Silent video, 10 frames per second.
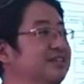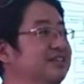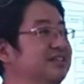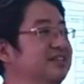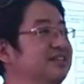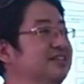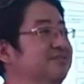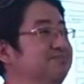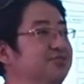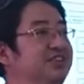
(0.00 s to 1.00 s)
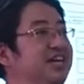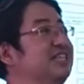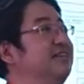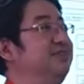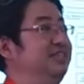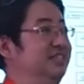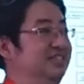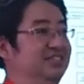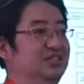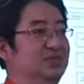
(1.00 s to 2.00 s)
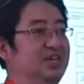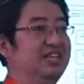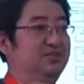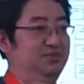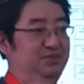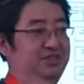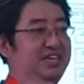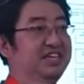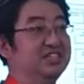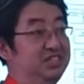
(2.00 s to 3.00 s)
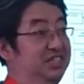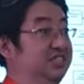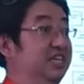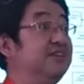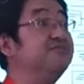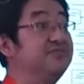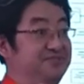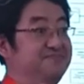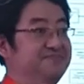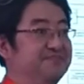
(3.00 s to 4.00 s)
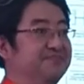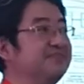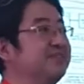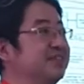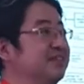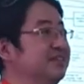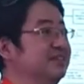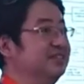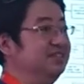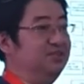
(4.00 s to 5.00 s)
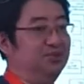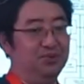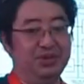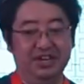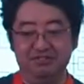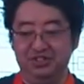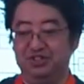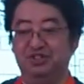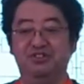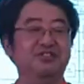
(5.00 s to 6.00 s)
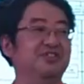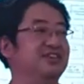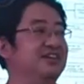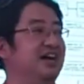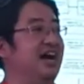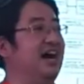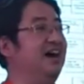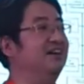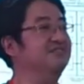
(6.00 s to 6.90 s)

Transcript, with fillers: productivity so that they can stay safe. So they control how they do